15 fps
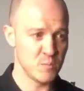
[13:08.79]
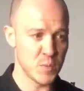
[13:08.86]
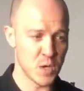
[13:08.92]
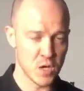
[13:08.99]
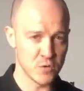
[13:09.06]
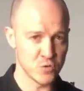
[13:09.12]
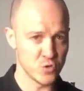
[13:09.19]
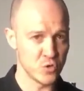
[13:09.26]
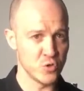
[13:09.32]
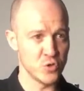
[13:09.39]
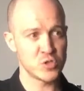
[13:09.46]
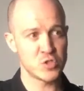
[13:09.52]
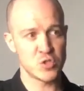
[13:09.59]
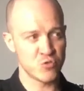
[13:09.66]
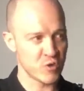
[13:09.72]
barn
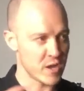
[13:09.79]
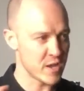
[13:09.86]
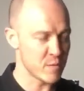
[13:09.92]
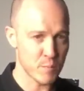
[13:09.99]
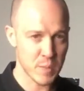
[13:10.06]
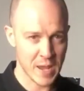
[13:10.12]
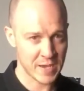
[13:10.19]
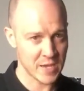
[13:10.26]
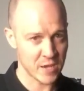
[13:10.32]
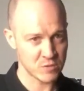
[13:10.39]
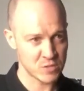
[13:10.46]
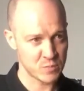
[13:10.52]
doors, creating blackout